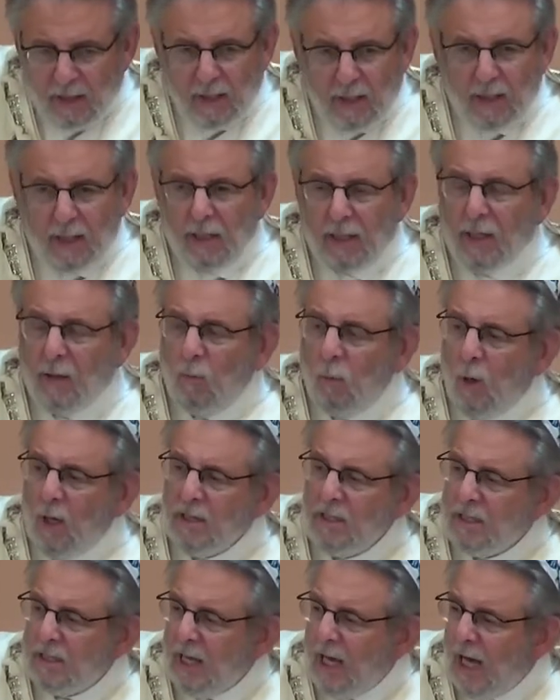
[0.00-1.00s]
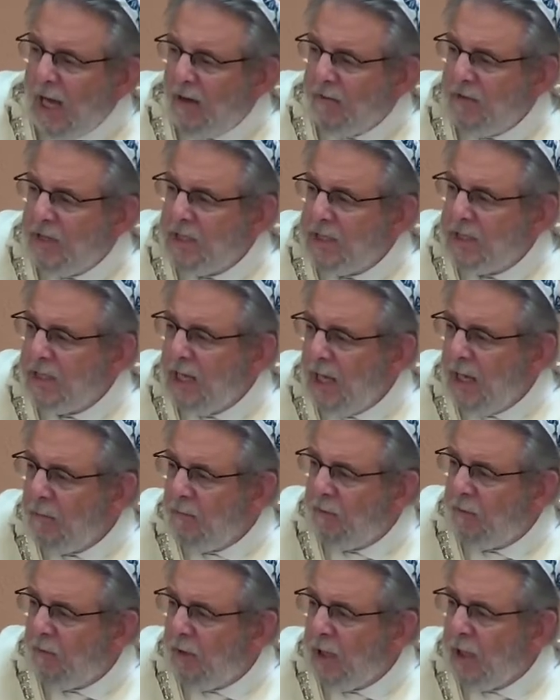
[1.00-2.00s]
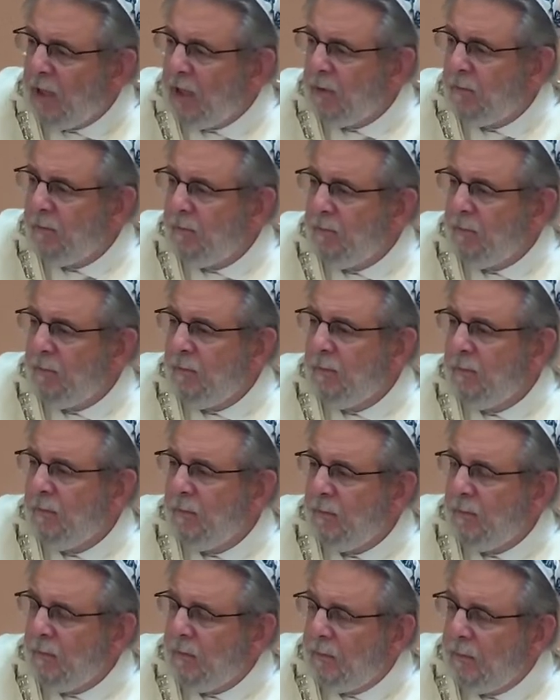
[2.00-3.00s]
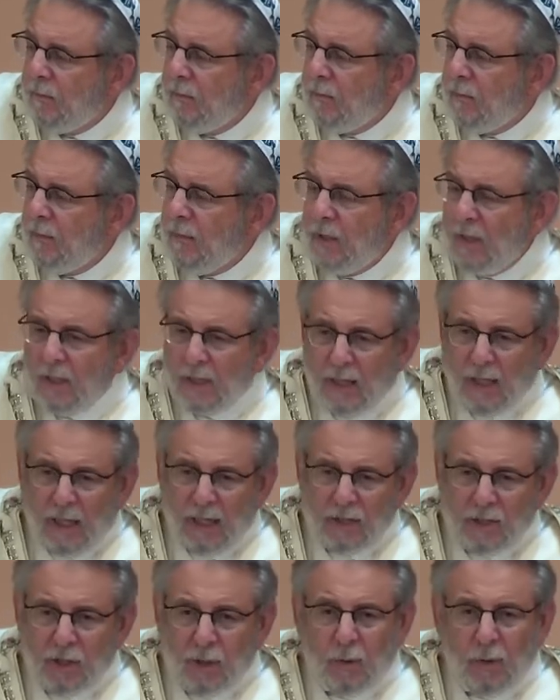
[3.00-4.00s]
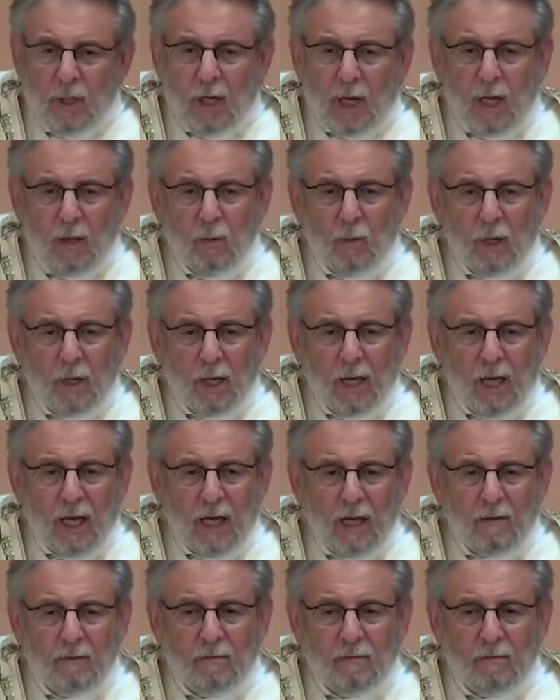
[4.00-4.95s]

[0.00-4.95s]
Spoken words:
that wants to have the same freedom as you and I want to have.